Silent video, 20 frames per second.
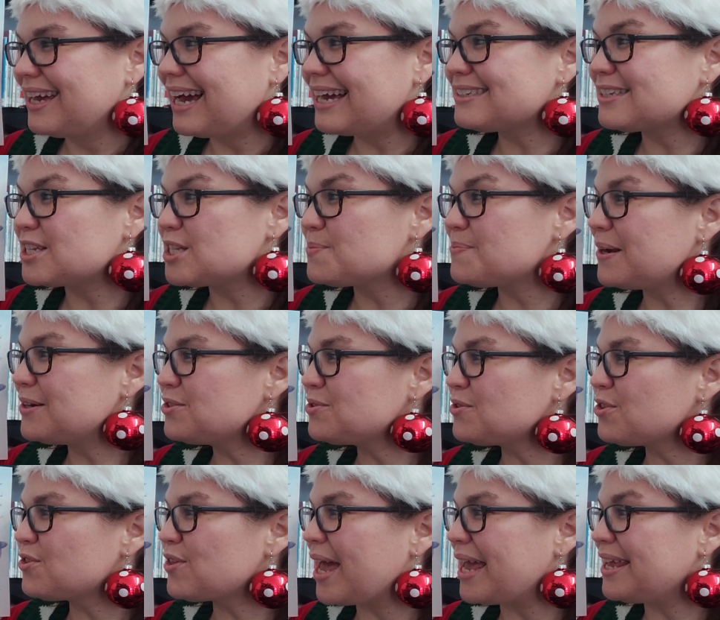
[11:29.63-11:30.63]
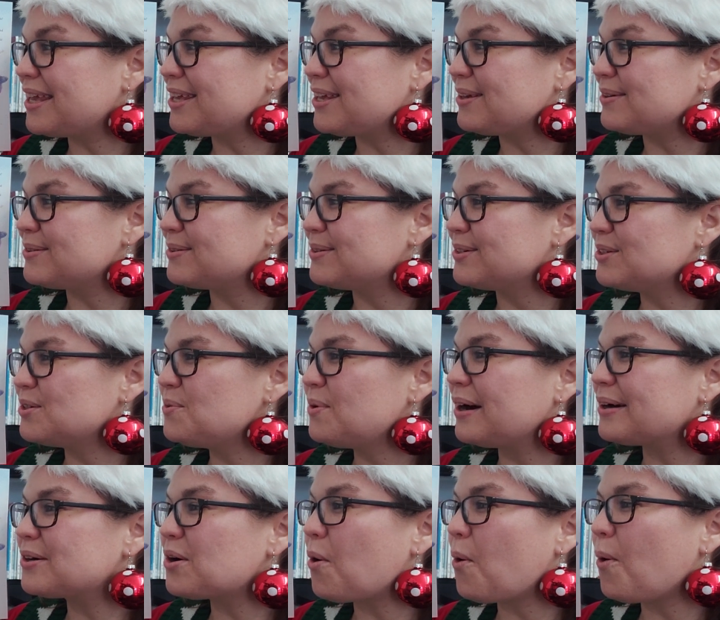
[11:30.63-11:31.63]
As a special thank you, you
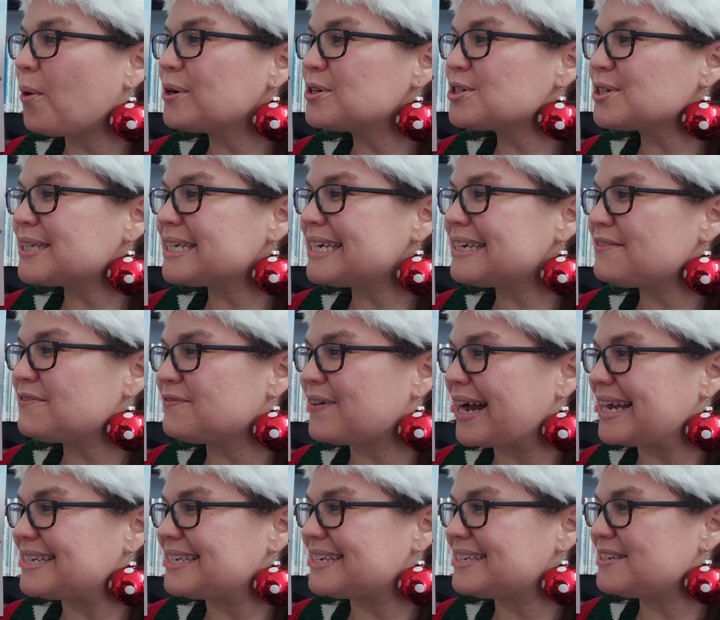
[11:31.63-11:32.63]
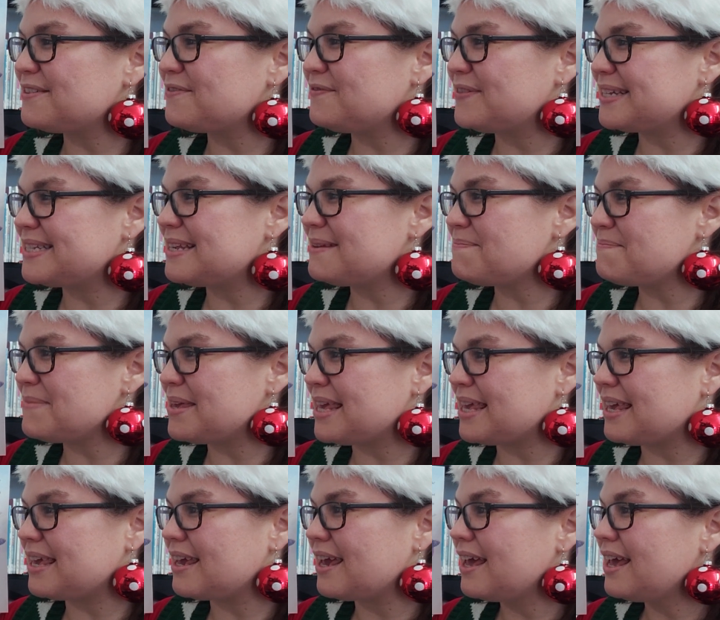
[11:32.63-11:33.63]
are cordially invited to visit
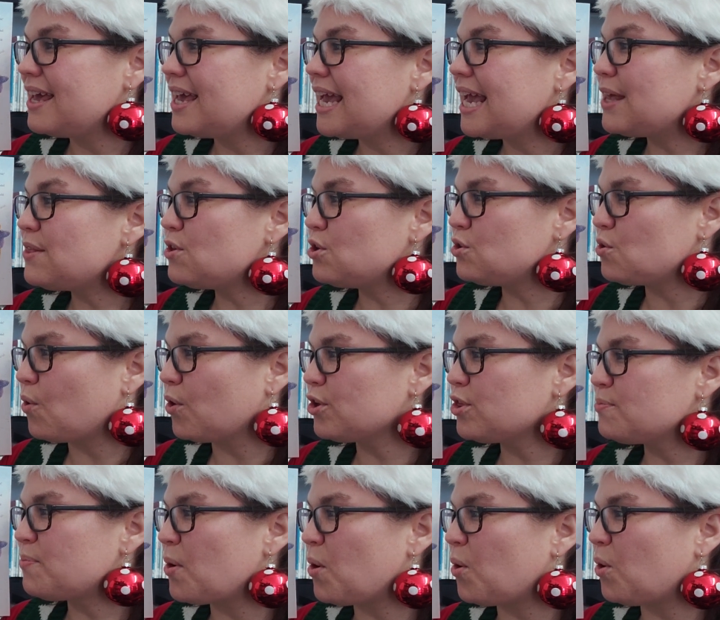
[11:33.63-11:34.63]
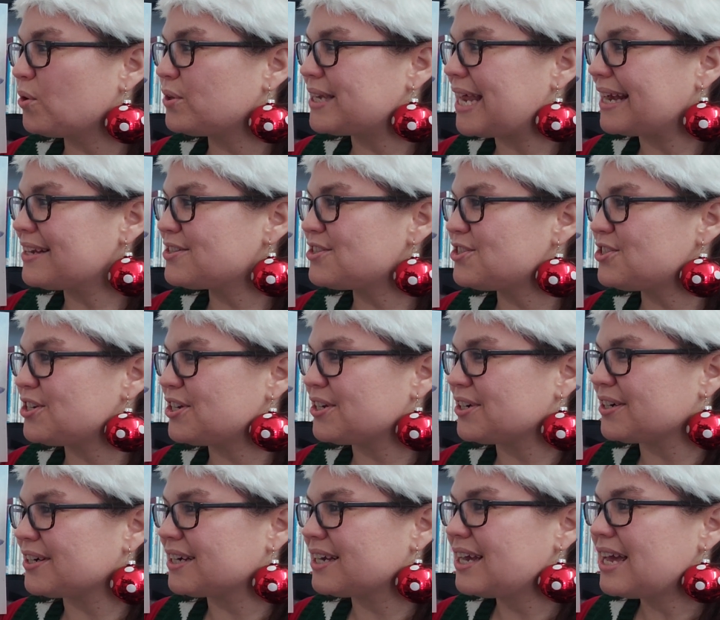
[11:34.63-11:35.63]
me in the North Pole next
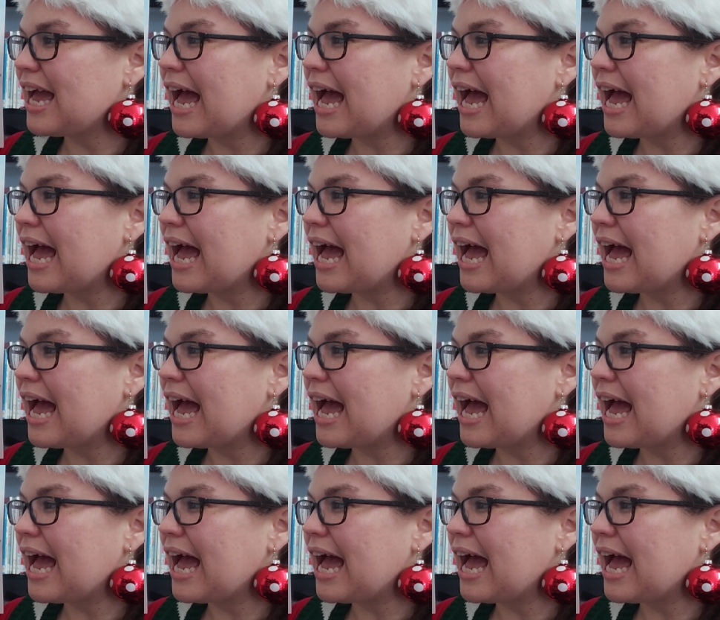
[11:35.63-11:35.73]
year